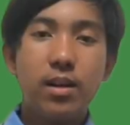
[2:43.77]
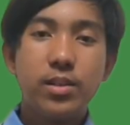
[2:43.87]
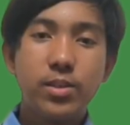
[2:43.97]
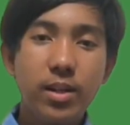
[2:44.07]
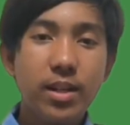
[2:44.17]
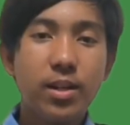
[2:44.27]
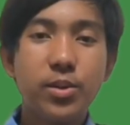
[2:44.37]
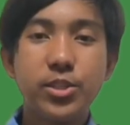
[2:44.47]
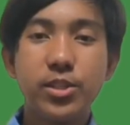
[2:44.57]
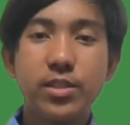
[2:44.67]
Soil
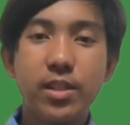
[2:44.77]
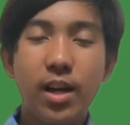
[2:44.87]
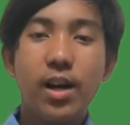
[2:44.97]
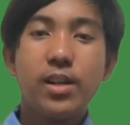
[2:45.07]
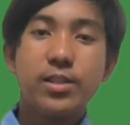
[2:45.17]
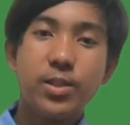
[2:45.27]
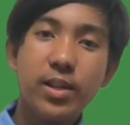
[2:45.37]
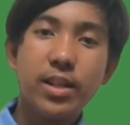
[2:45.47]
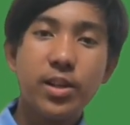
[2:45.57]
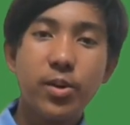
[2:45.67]
erosion.
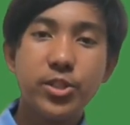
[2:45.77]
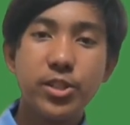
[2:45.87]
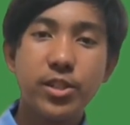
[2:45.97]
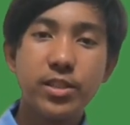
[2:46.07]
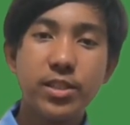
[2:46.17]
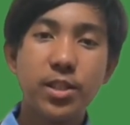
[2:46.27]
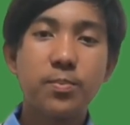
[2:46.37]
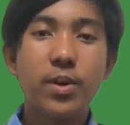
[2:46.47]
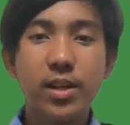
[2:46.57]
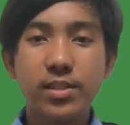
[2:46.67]
Soil erosion is the
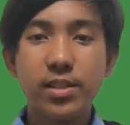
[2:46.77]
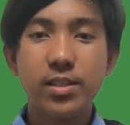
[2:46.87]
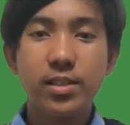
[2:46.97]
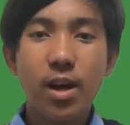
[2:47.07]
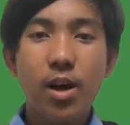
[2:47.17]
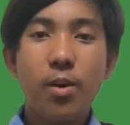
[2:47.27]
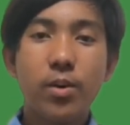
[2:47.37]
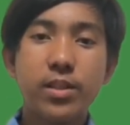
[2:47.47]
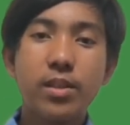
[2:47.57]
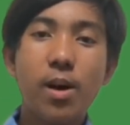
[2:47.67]
process
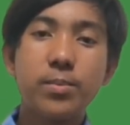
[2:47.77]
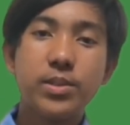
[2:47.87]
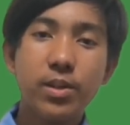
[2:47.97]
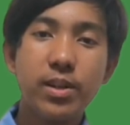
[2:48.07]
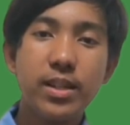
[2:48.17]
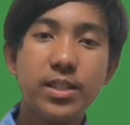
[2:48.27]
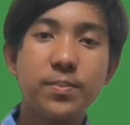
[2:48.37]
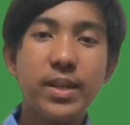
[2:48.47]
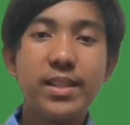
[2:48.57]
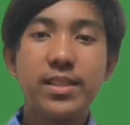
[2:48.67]
where topsoil is
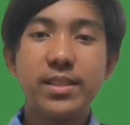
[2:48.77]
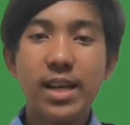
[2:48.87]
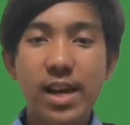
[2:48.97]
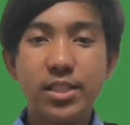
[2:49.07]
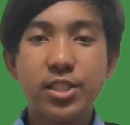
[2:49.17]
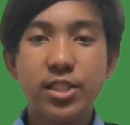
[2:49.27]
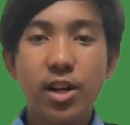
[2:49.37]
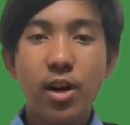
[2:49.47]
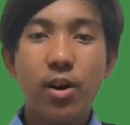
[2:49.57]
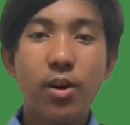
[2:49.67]
being detached
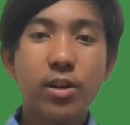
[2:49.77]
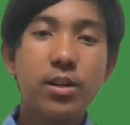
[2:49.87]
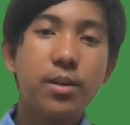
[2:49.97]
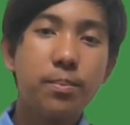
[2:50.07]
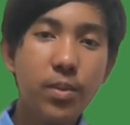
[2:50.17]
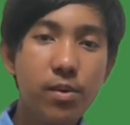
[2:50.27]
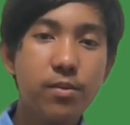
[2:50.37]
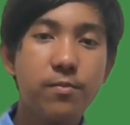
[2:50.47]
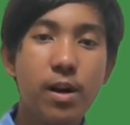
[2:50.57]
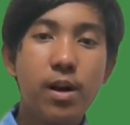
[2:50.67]
or
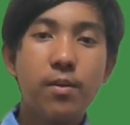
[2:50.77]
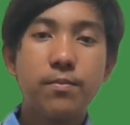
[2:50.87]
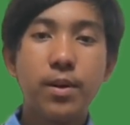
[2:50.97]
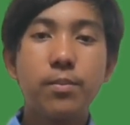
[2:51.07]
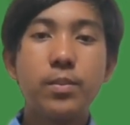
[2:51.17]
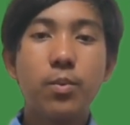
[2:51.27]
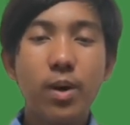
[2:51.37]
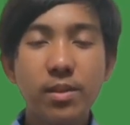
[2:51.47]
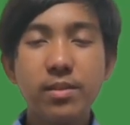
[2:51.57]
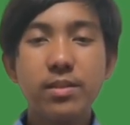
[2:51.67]
moved from
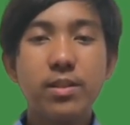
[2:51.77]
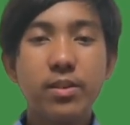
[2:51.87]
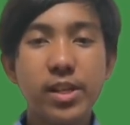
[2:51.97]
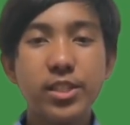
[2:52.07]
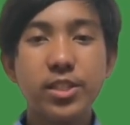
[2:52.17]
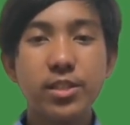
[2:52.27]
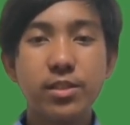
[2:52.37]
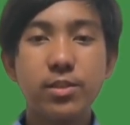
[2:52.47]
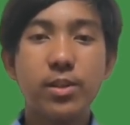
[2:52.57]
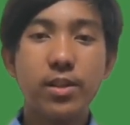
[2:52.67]
one
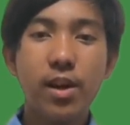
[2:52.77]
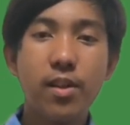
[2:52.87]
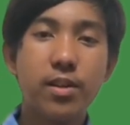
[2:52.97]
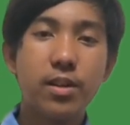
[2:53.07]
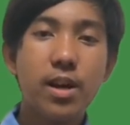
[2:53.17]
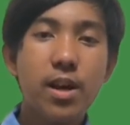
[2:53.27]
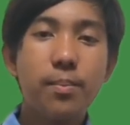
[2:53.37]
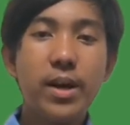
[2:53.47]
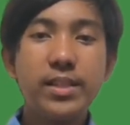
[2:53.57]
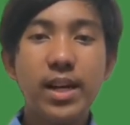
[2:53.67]
location to another
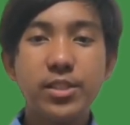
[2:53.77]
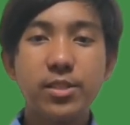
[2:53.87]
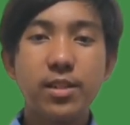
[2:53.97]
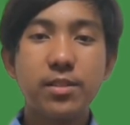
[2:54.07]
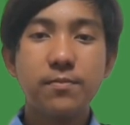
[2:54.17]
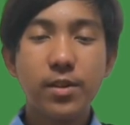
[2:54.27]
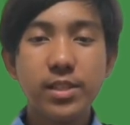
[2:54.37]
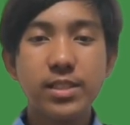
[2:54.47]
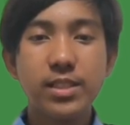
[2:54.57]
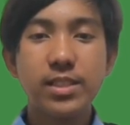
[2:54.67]
by natural
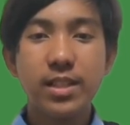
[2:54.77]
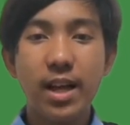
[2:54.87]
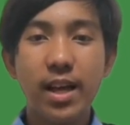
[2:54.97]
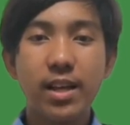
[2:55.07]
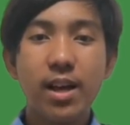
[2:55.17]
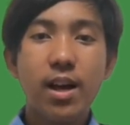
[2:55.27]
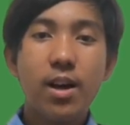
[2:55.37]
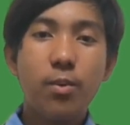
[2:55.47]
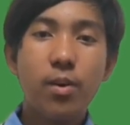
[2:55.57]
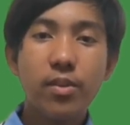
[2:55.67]
forces like
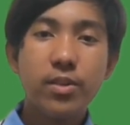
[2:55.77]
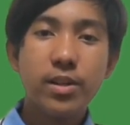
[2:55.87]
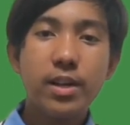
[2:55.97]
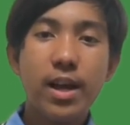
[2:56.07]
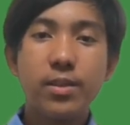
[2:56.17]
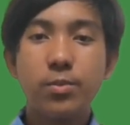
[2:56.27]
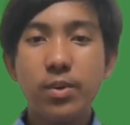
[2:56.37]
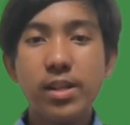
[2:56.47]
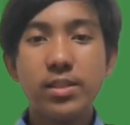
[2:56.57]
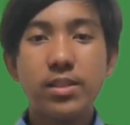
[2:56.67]
water and
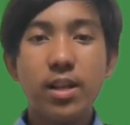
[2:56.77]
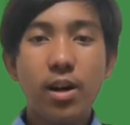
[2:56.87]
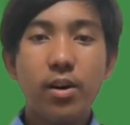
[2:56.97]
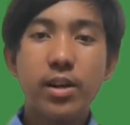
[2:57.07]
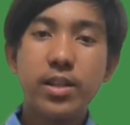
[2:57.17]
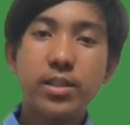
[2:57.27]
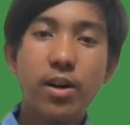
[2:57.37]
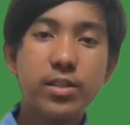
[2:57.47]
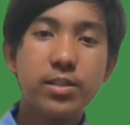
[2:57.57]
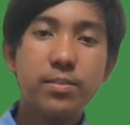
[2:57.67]
wind, or can
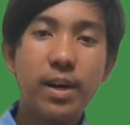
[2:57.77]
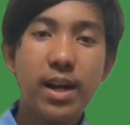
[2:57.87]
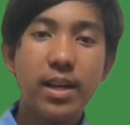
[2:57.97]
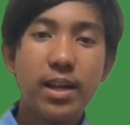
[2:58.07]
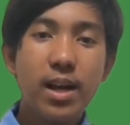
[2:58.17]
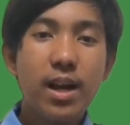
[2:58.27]
also by